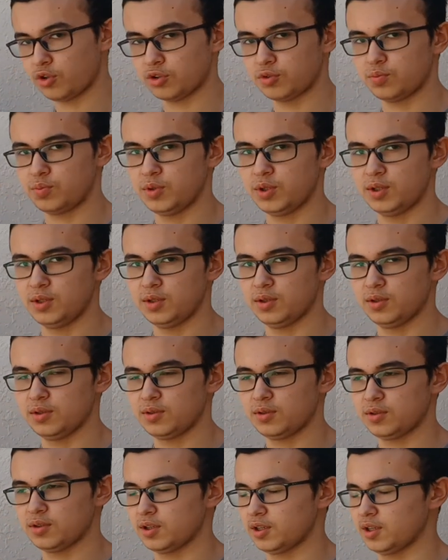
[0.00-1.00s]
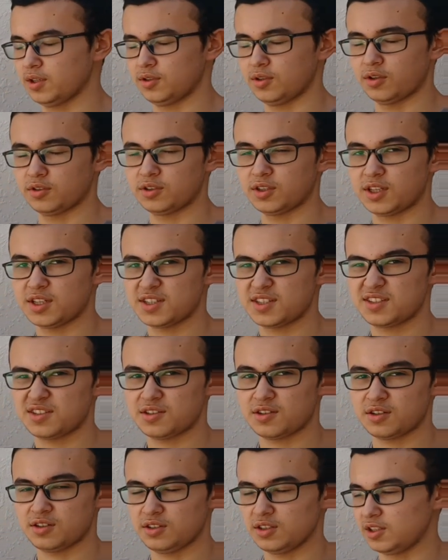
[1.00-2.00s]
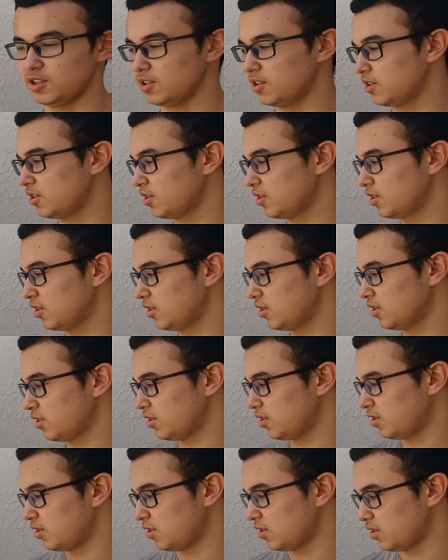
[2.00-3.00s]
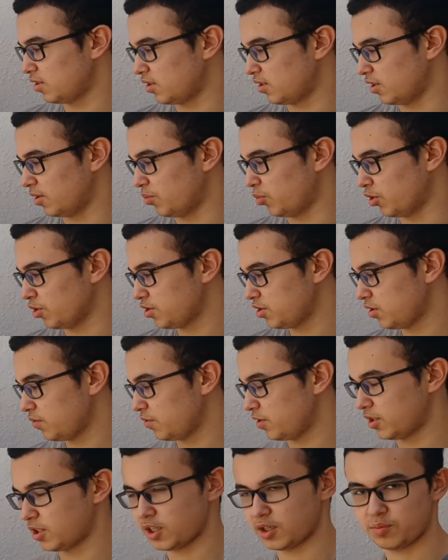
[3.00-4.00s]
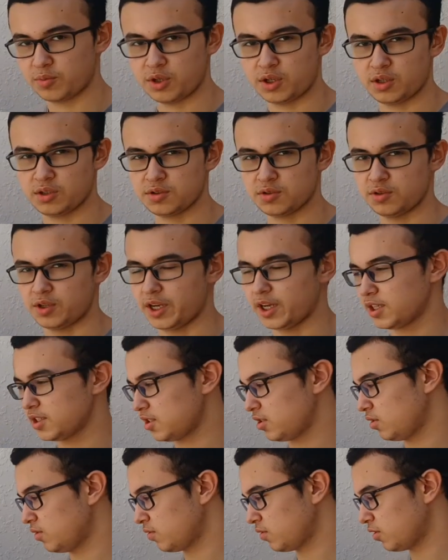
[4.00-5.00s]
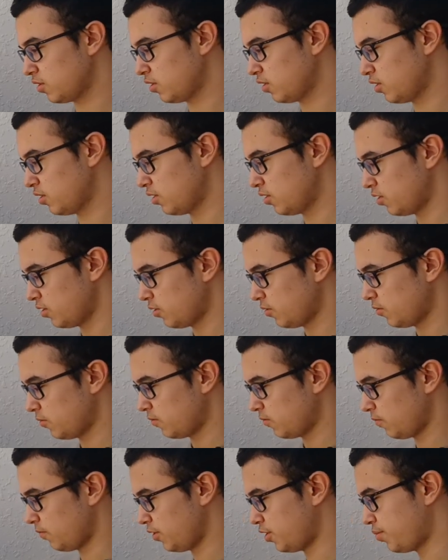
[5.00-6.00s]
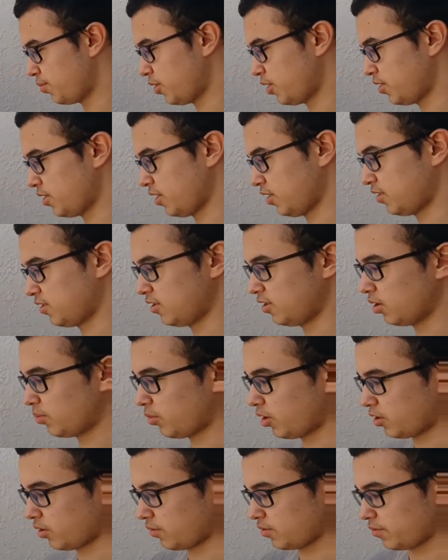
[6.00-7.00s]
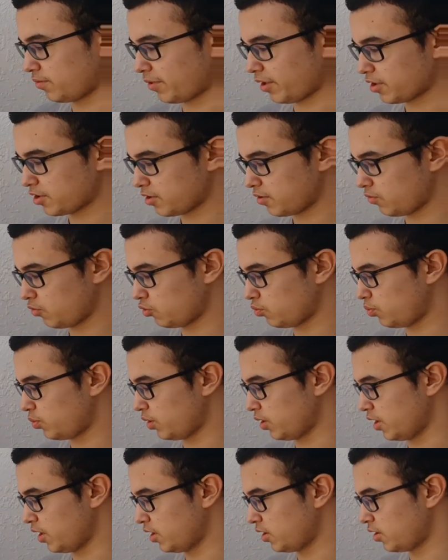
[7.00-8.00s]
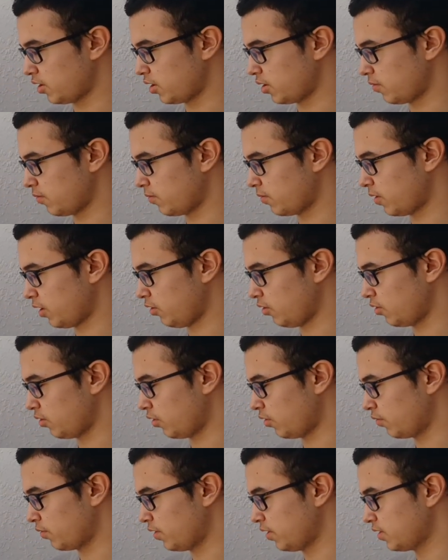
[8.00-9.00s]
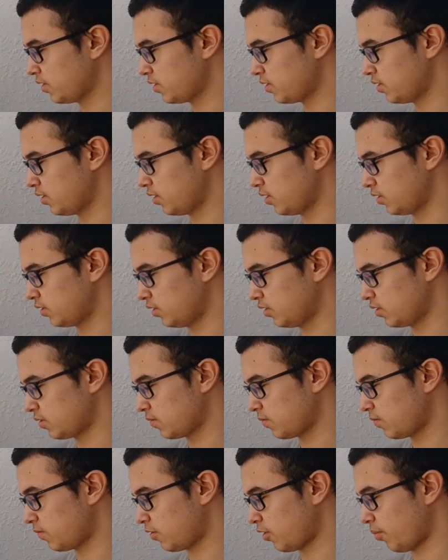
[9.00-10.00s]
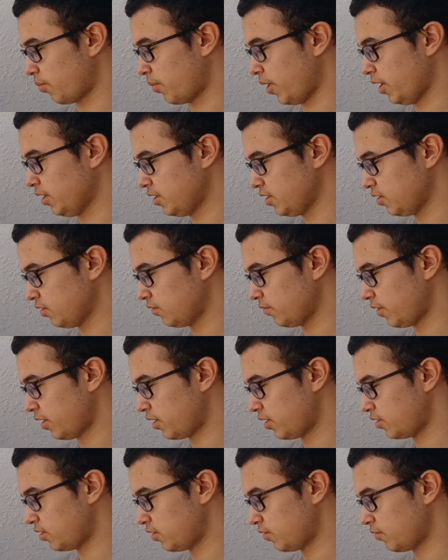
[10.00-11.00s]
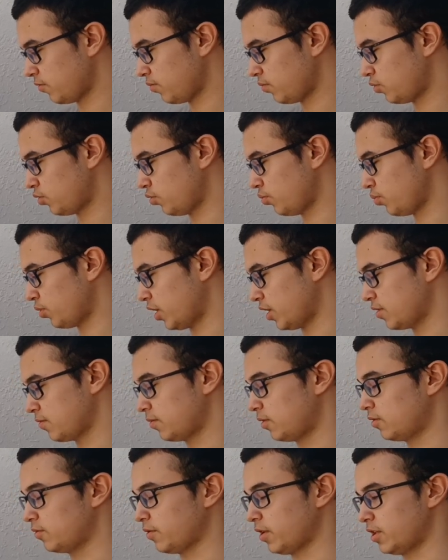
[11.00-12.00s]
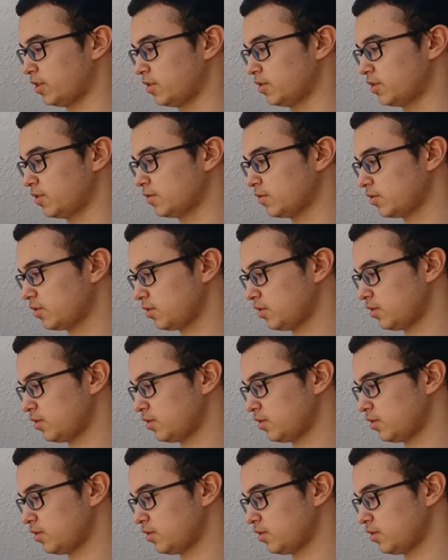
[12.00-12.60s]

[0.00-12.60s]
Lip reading: not be not necessarily positive, it can be also negative, which means that the domain of the function would be any value of x that is from minus infinity to plus infinity.